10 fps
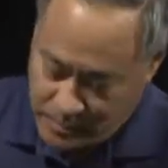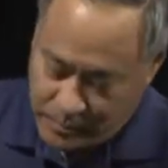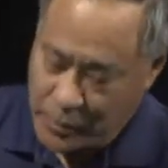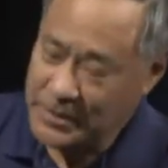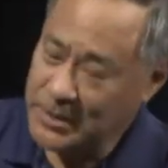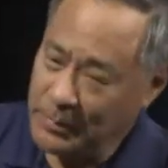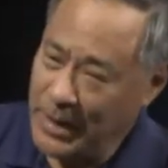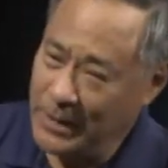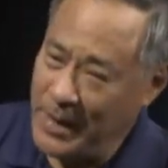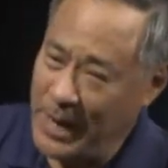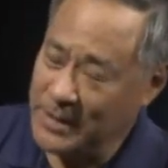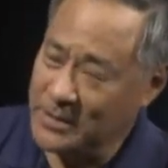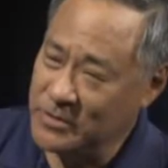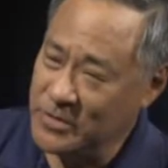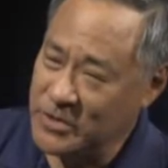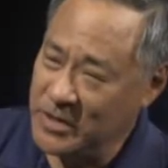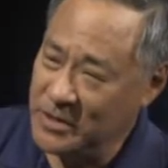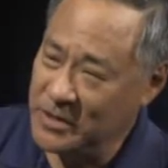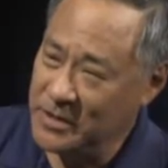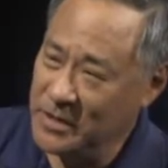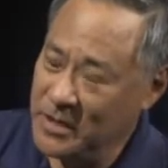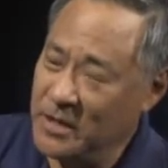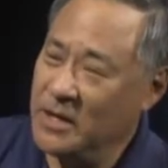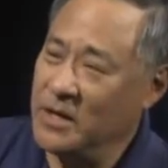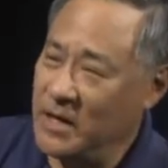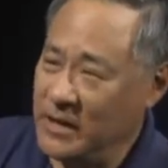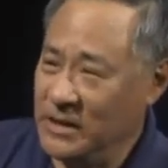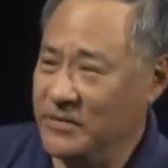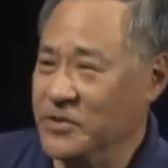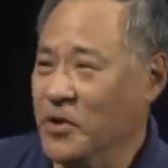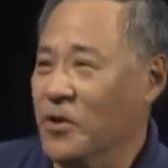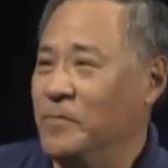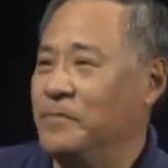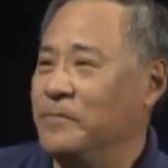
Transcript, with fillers: puts the blade back into its sheath, and he leaves the home.